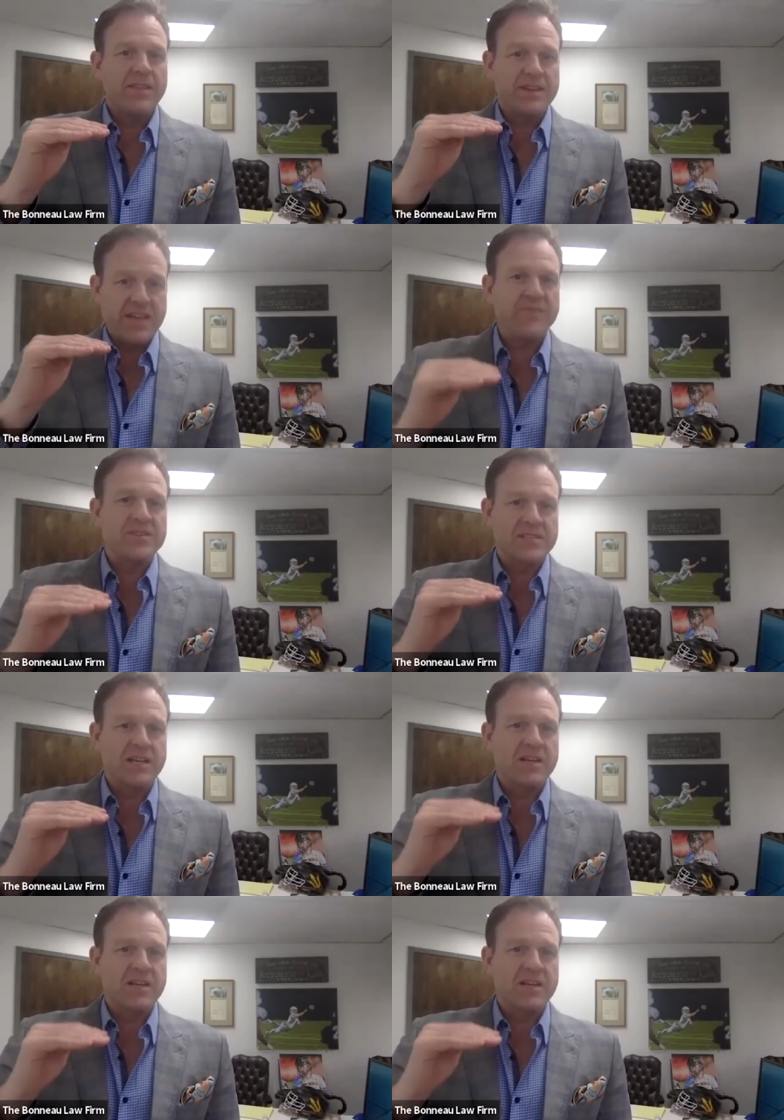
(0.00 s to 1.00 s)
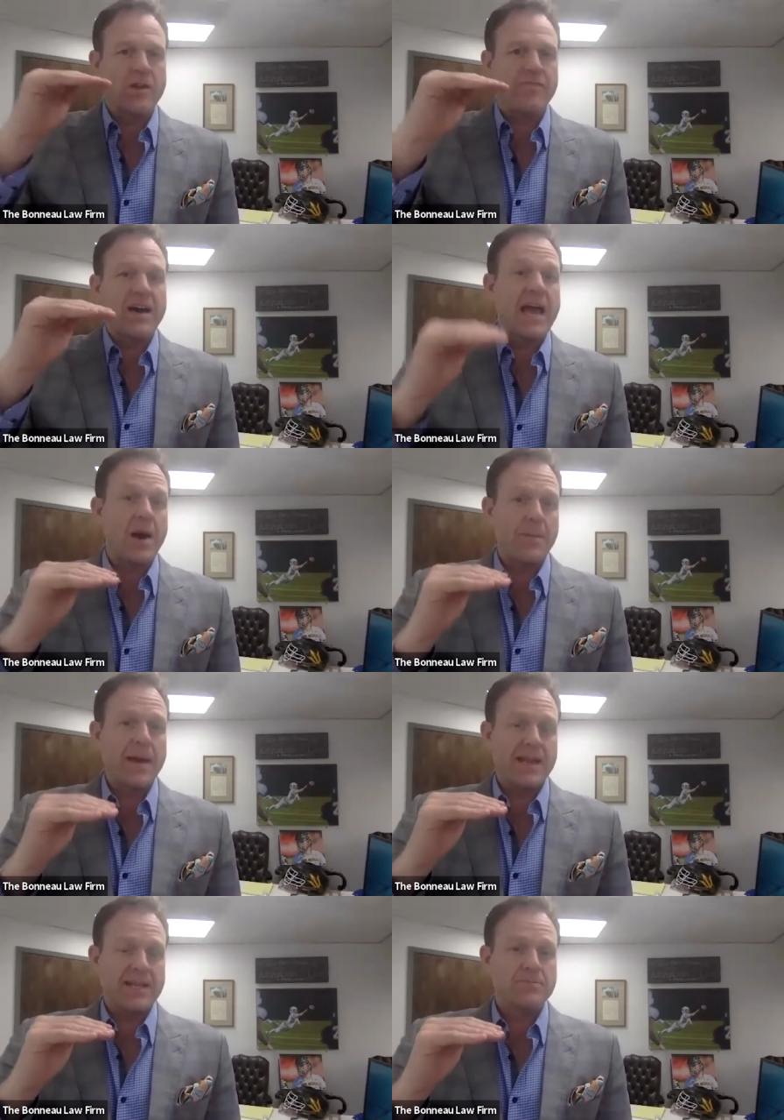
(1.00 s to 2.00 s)
the deficit, quantify how
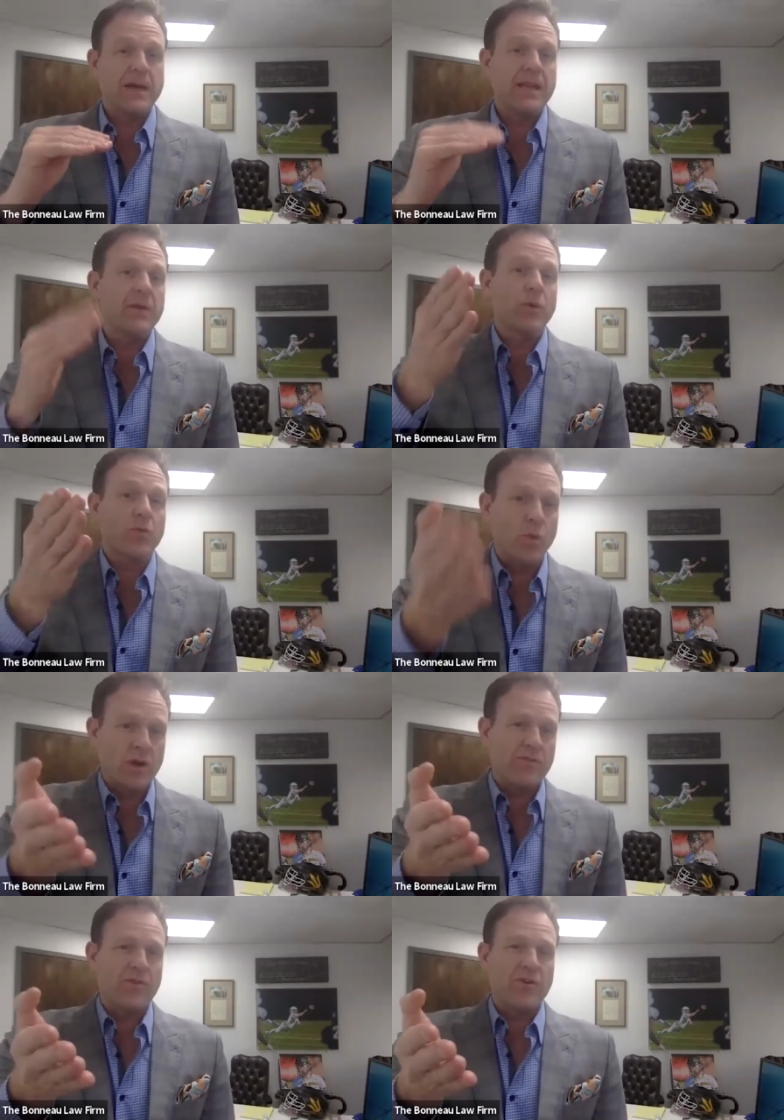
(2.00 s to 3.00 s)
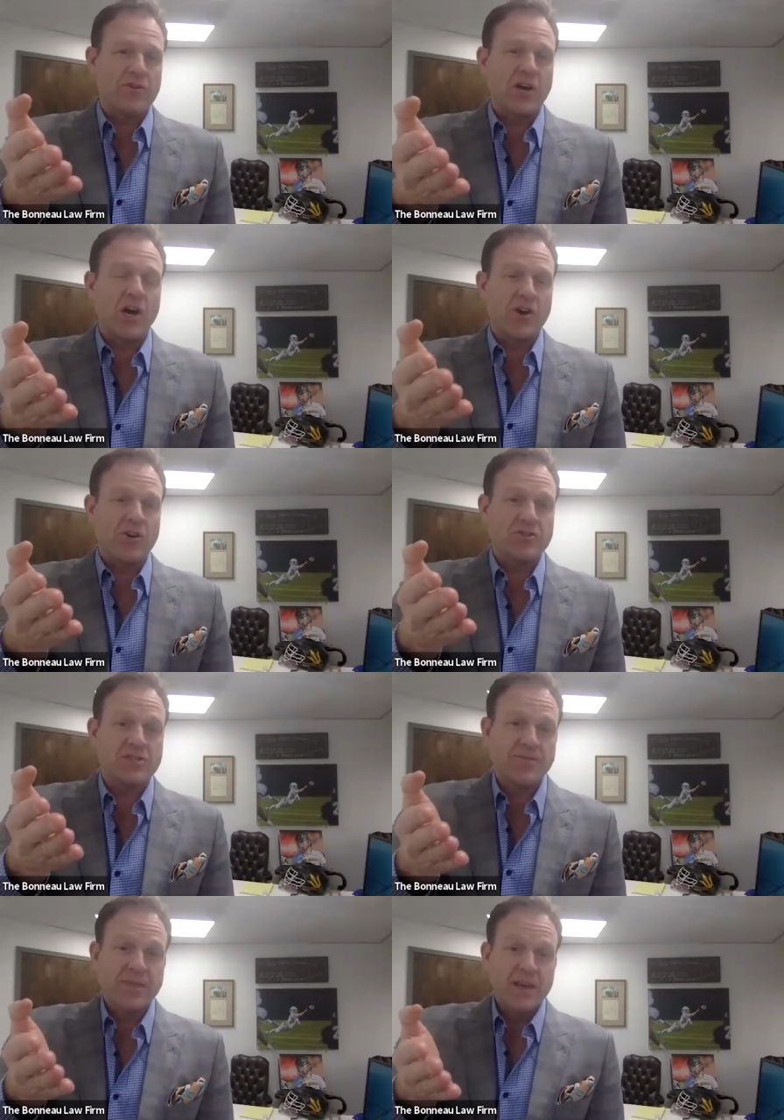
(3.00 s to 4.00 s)
bad it's been. And with one of her
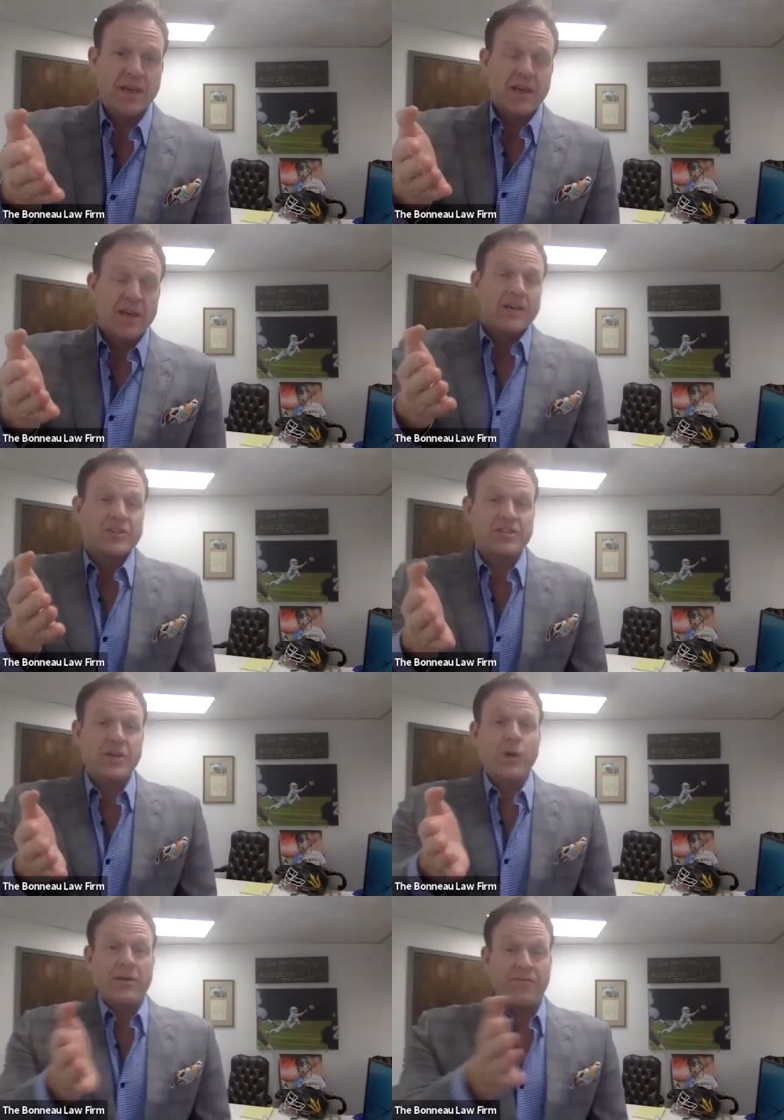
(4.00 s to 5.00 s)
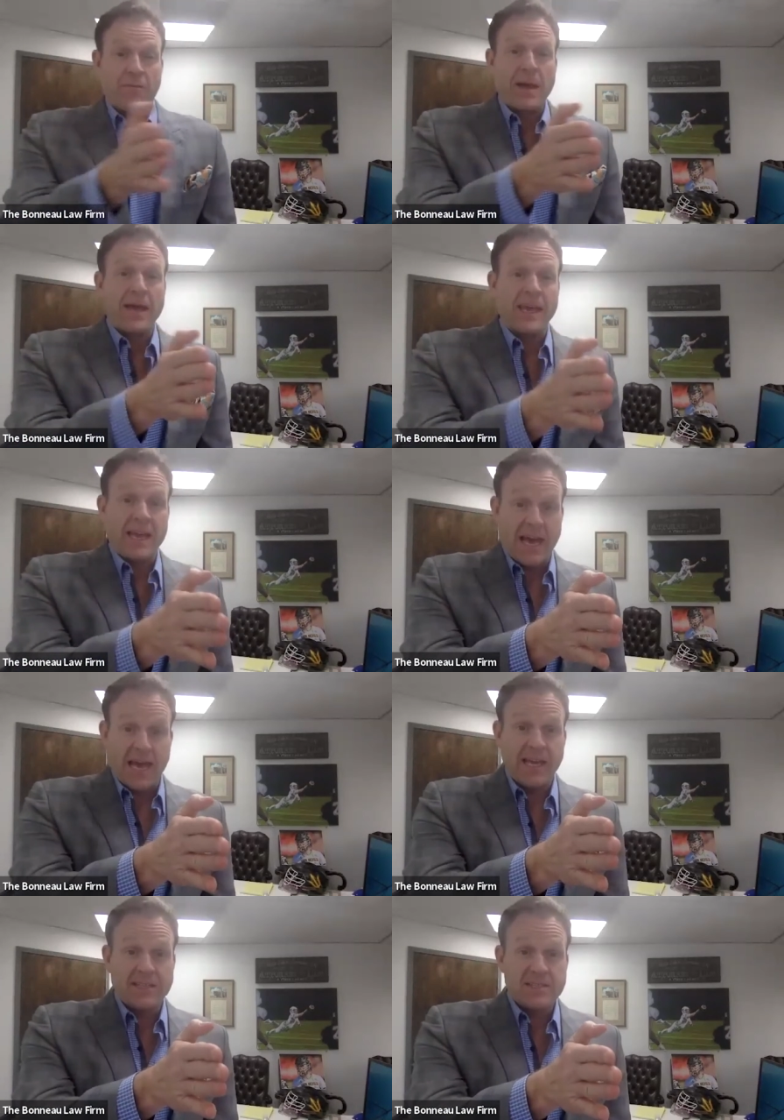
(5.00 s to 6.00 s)
daughters, she went from making
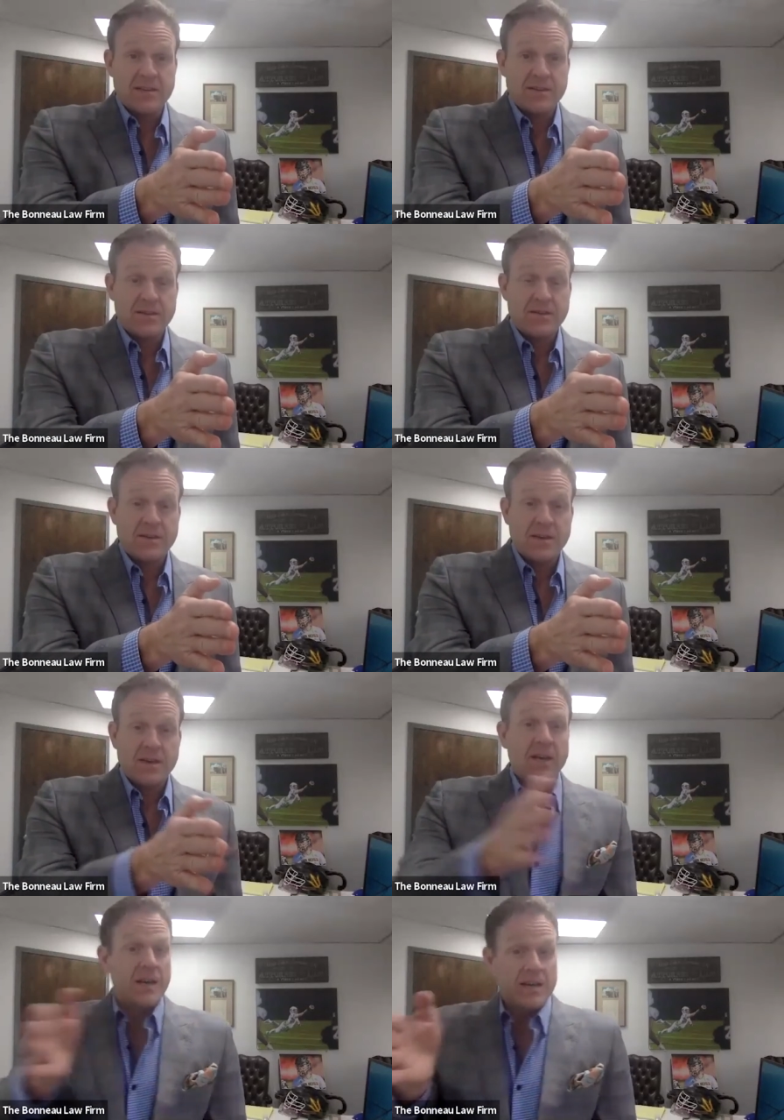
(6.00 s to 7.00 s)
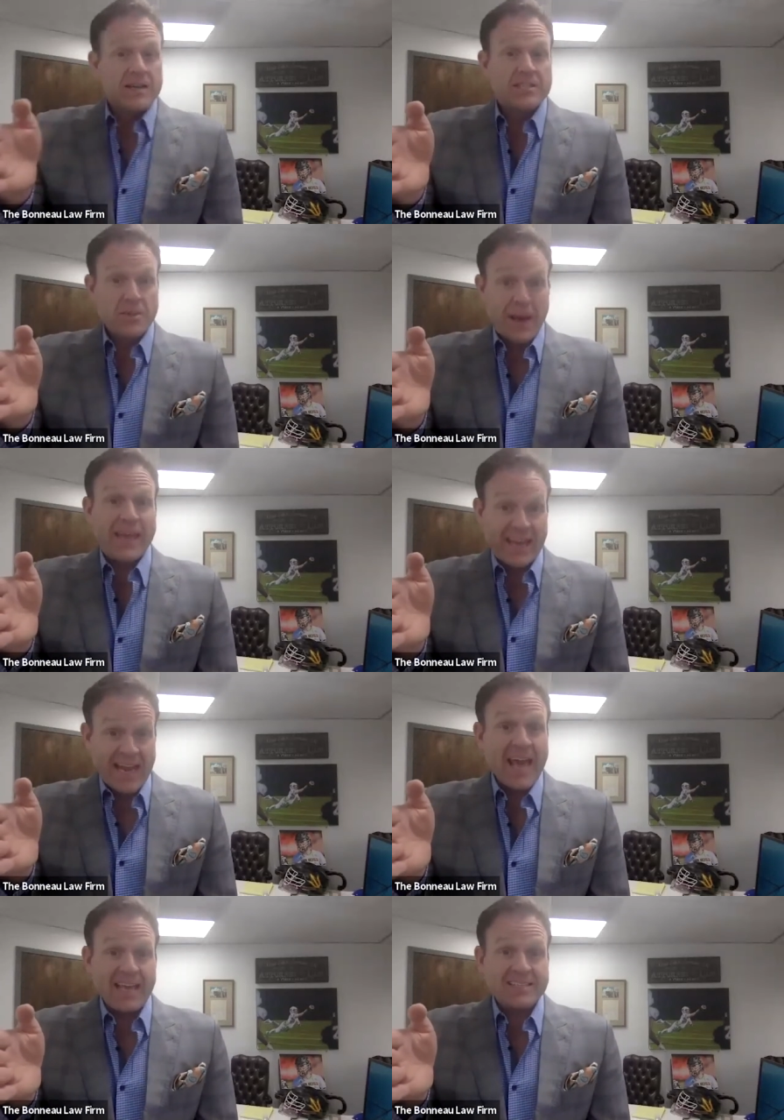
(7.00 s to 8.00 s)
A's to making
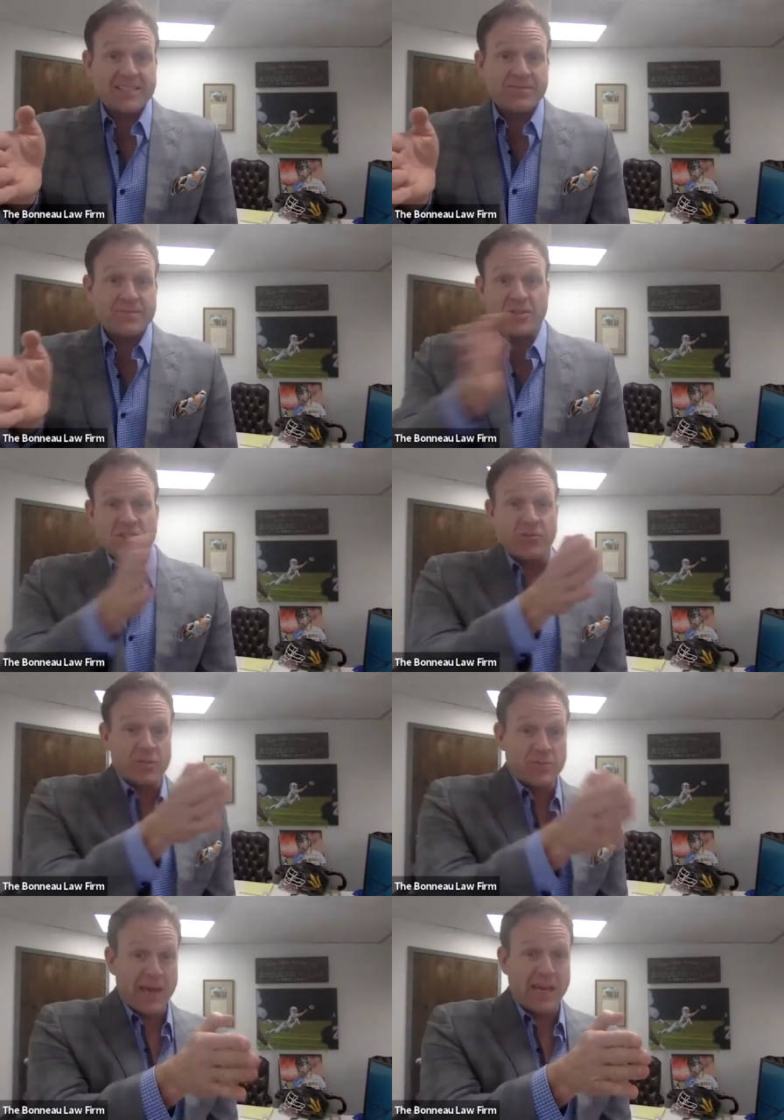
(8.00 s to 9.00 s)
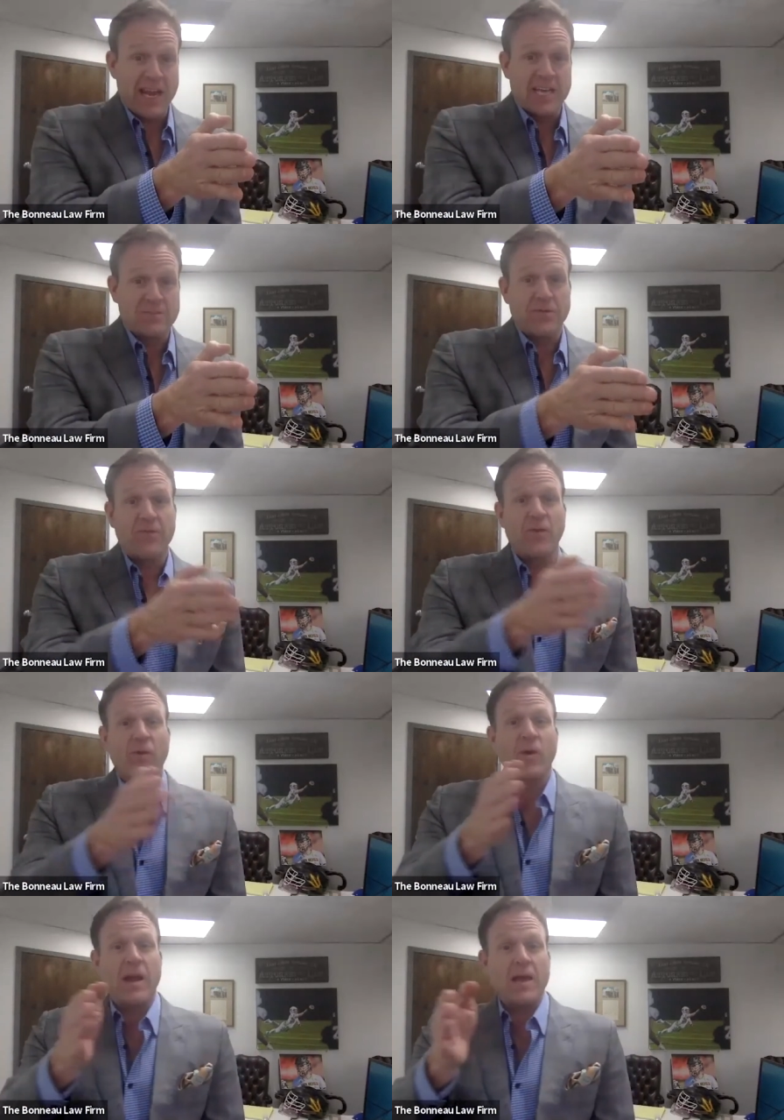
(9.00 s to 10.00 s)
A's. So she was making A's
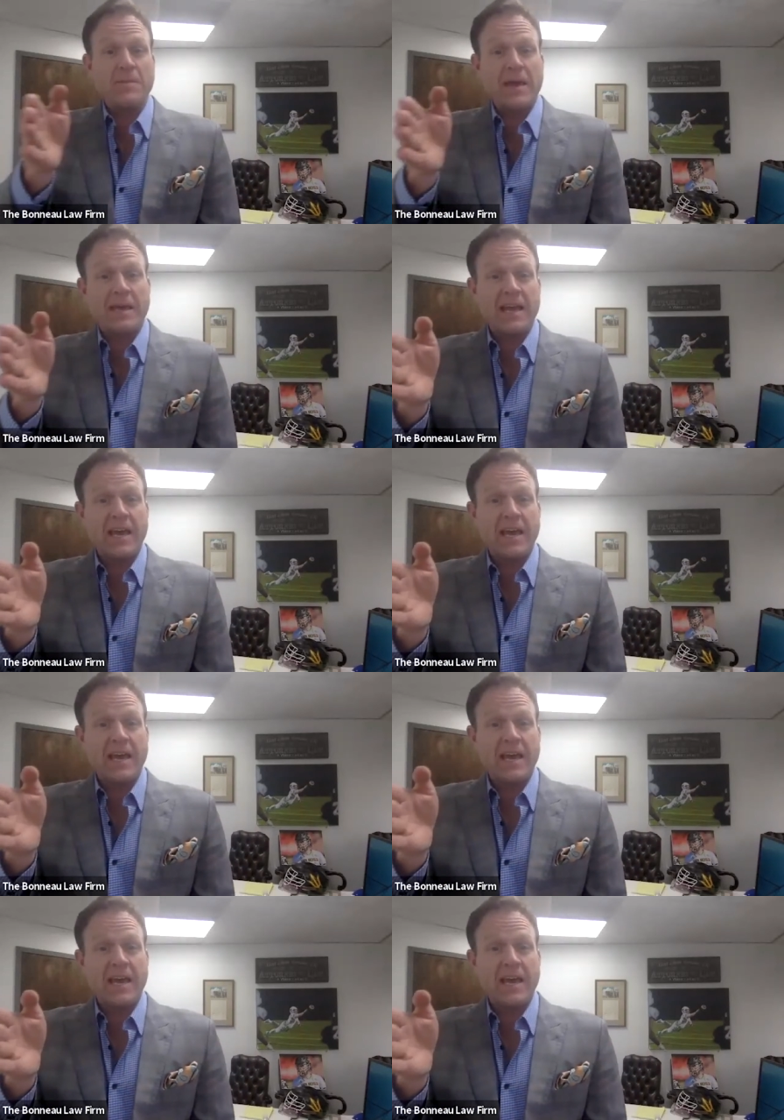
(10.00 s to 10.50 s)
before and making